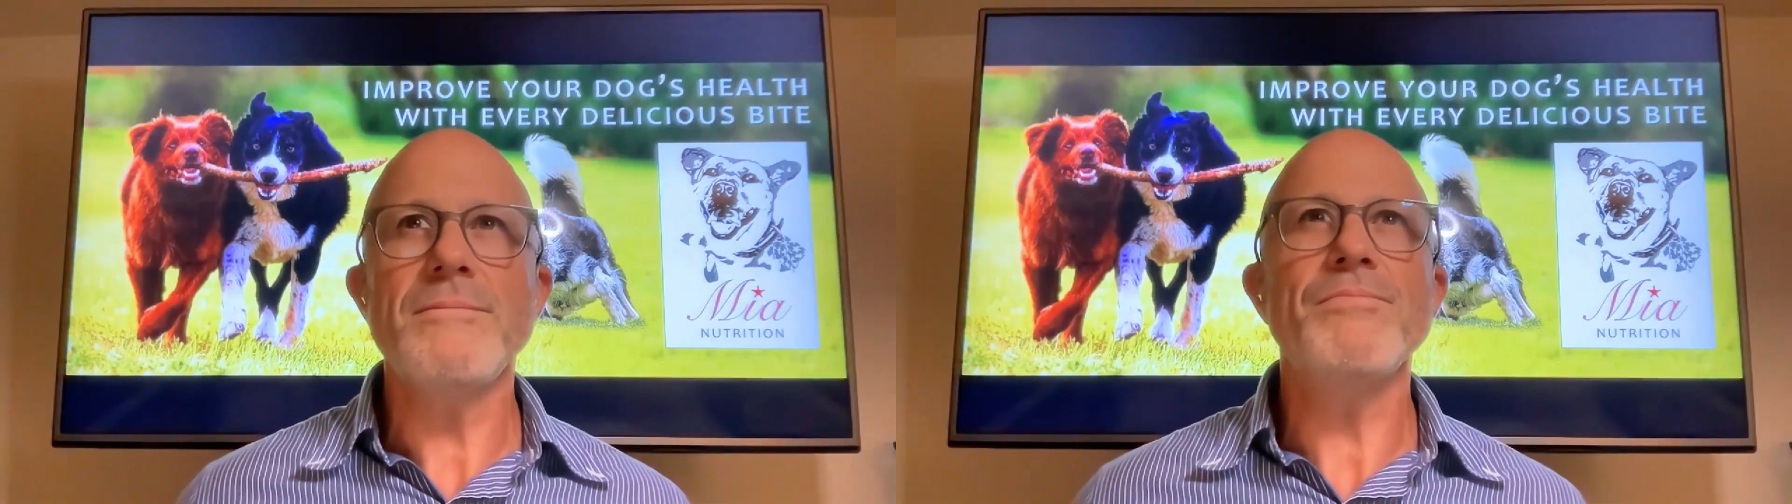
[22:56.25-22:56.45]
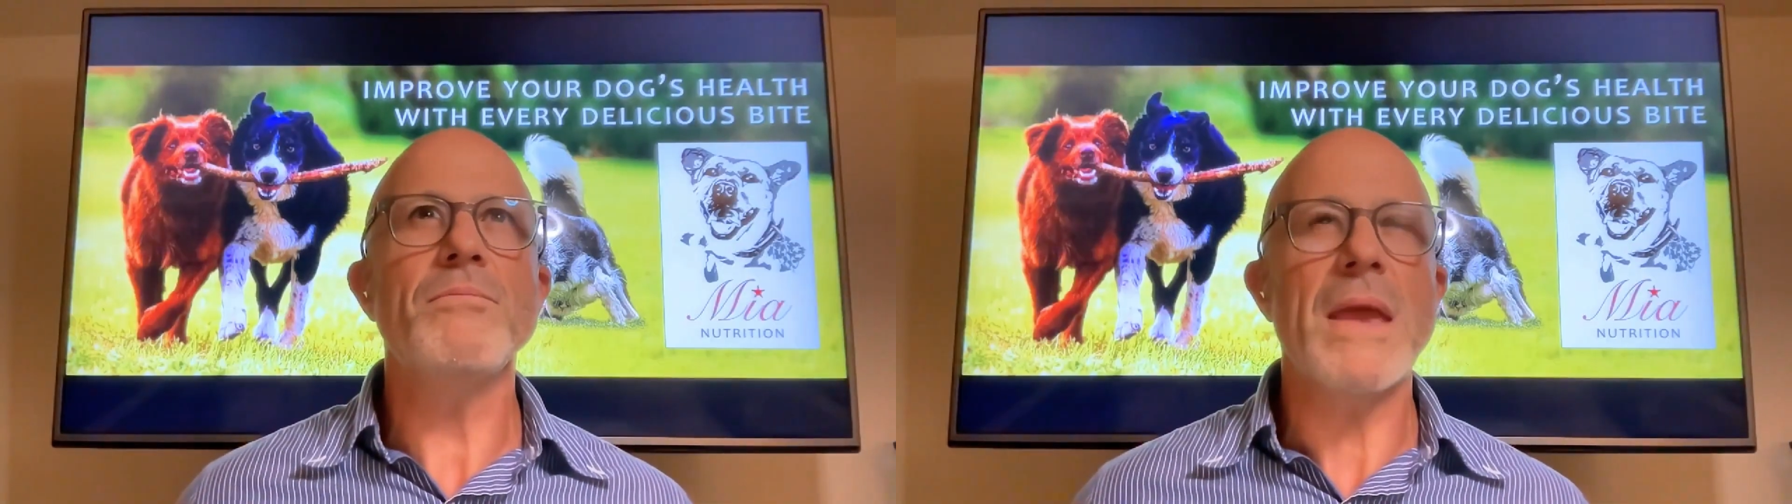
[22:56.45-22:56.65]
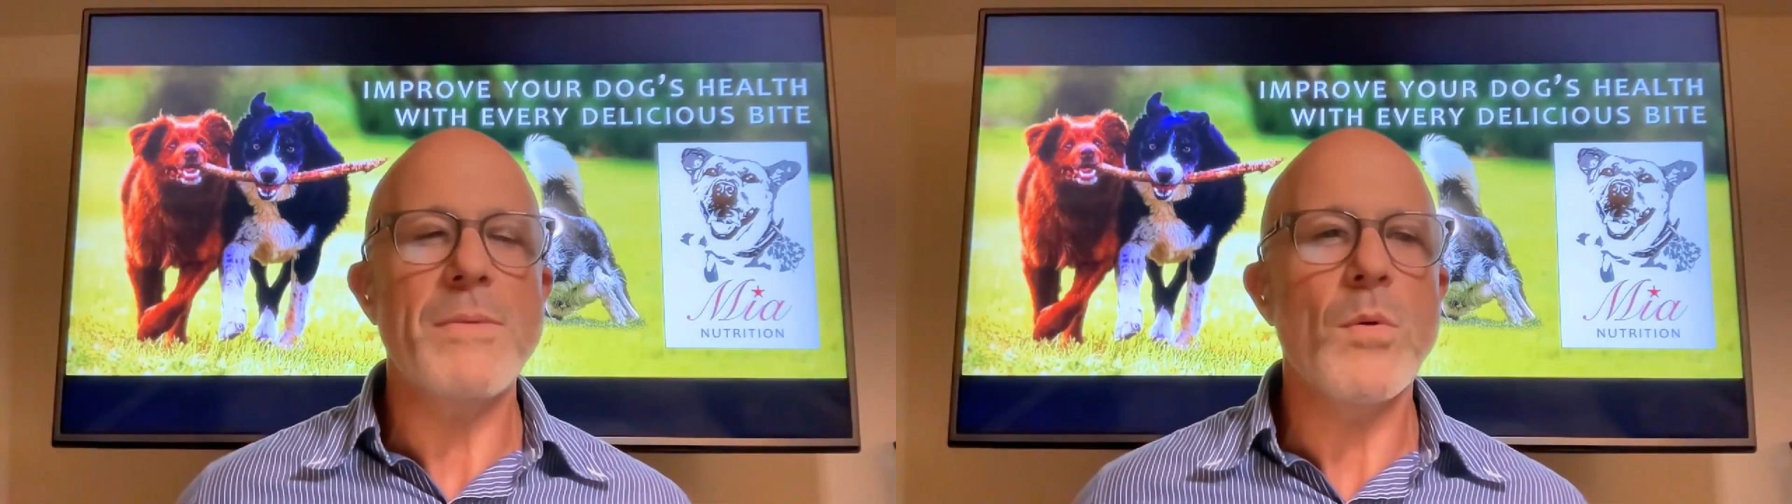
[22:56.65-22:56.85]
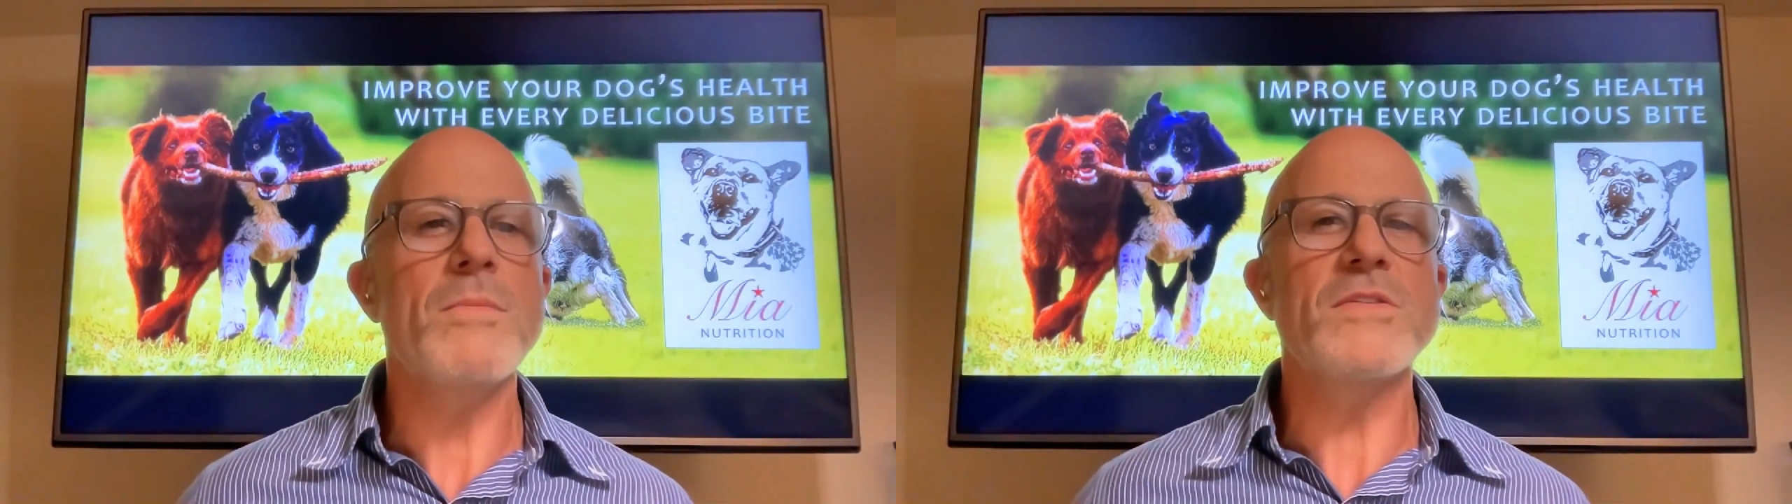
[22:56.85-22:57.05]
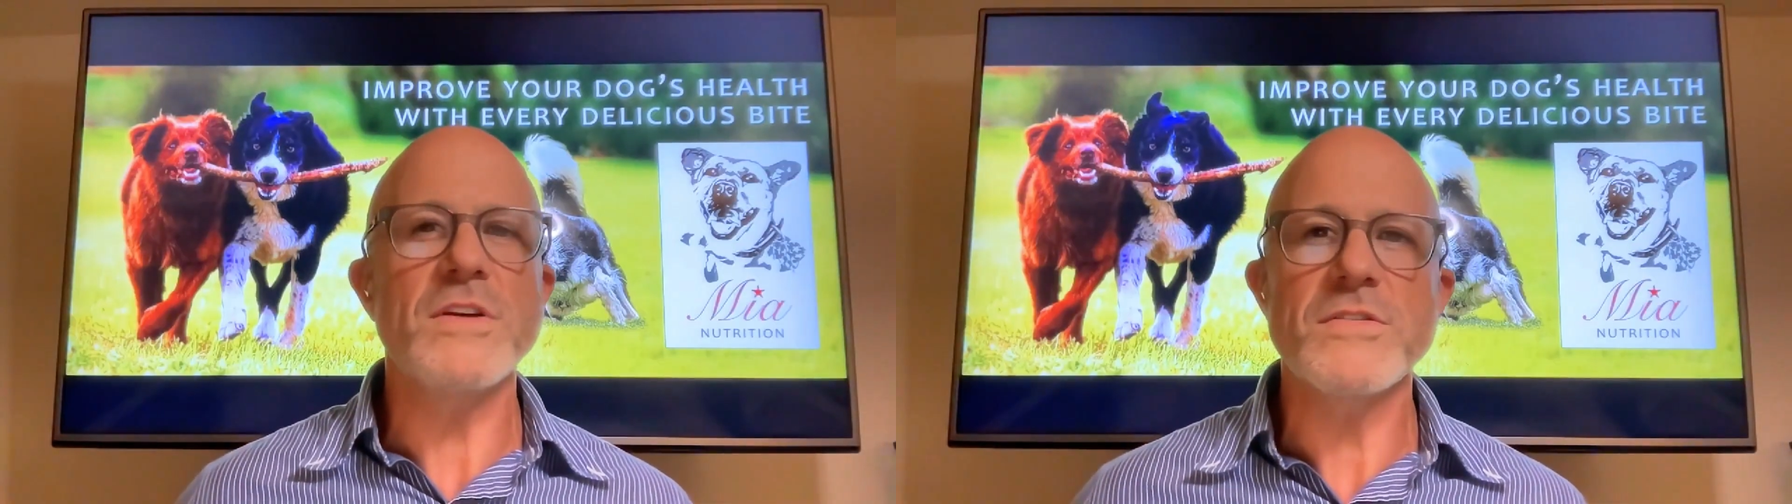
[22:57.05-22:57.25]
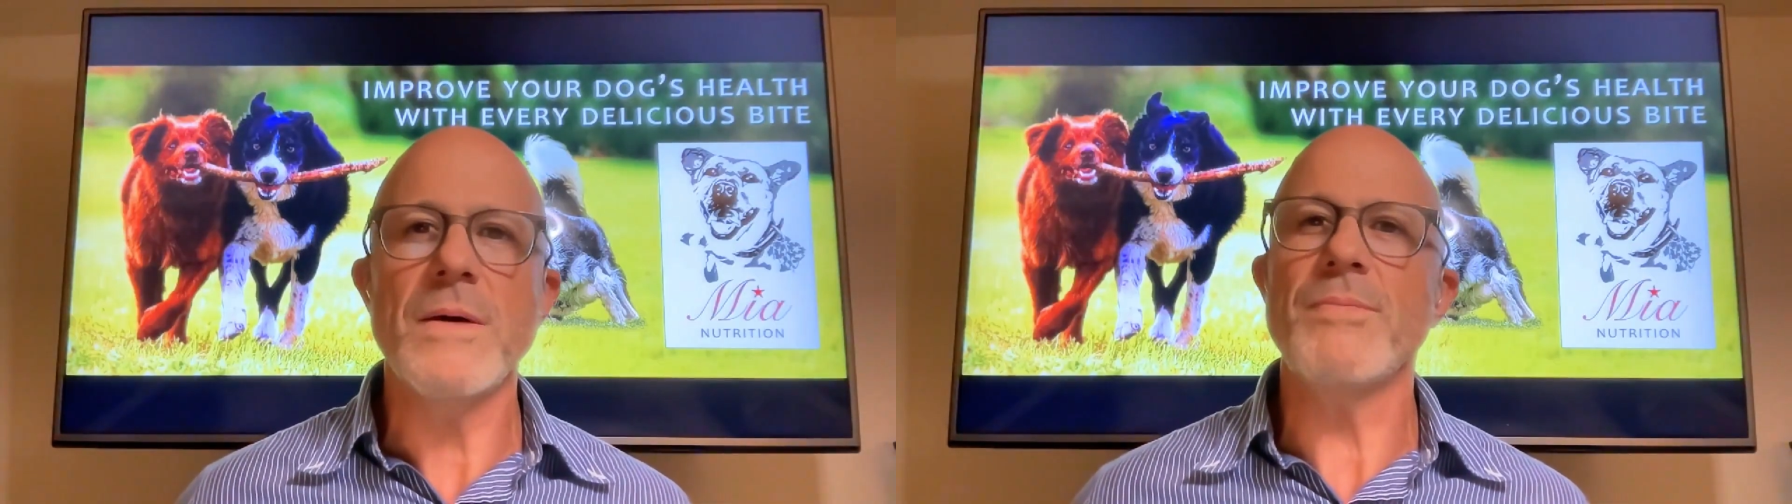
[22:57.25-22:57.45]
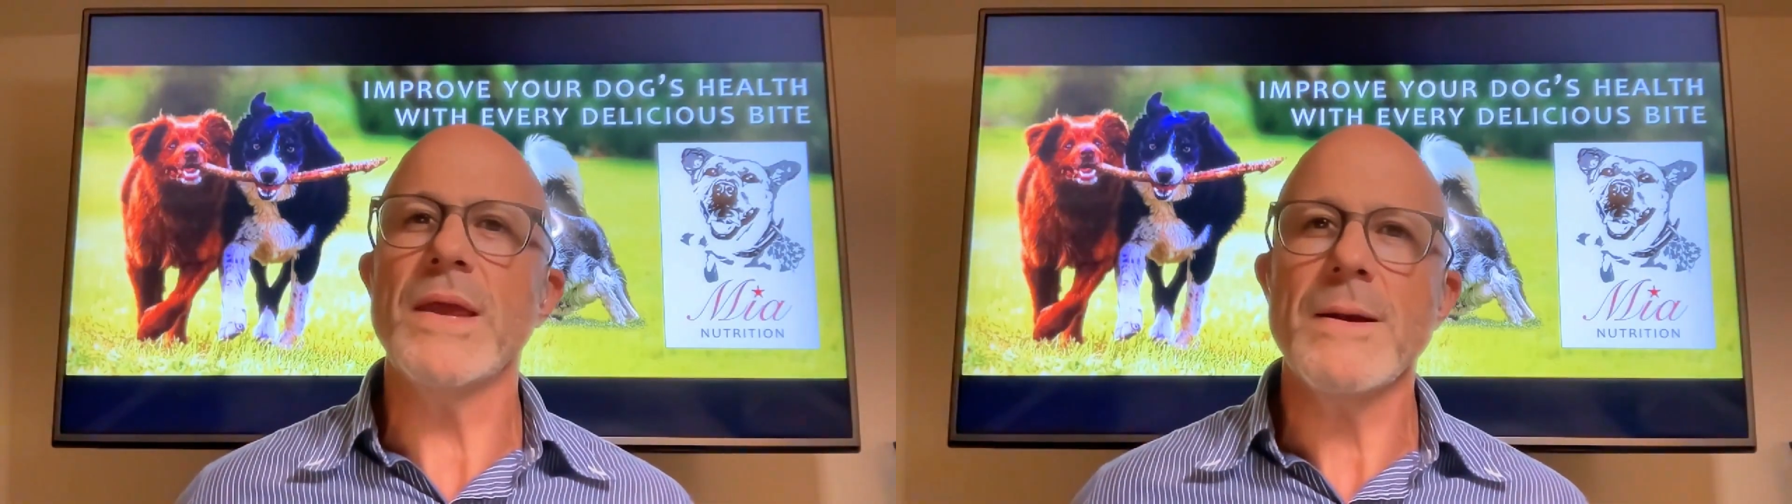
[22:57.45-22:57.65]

maybe we're missing something.